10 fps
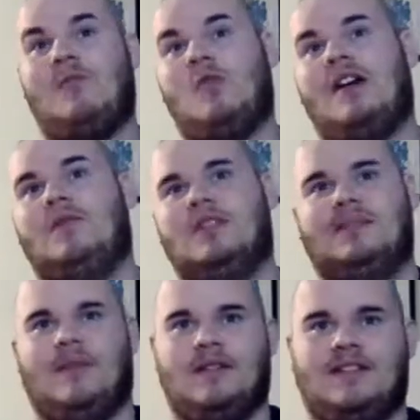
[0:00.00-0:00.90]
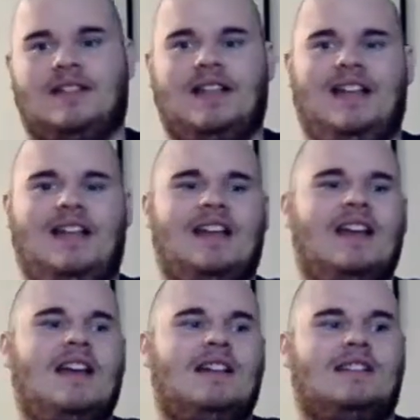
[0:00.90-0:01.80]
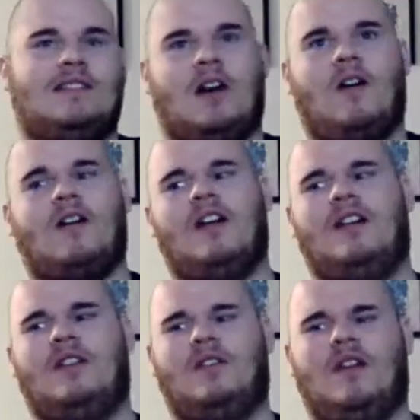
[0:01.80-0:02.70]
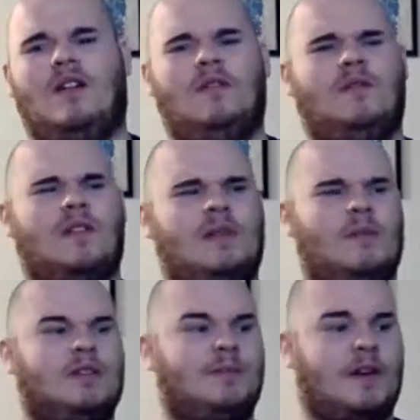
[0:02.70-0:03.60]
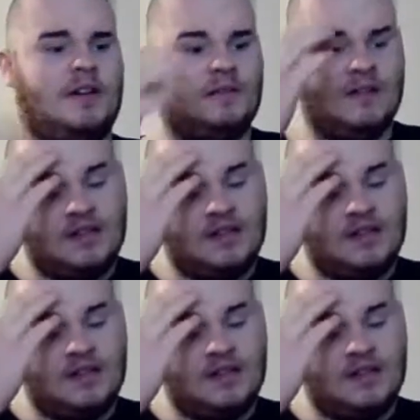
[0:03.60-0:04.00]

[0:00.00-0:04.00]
one was mostly Star on her own for the most part.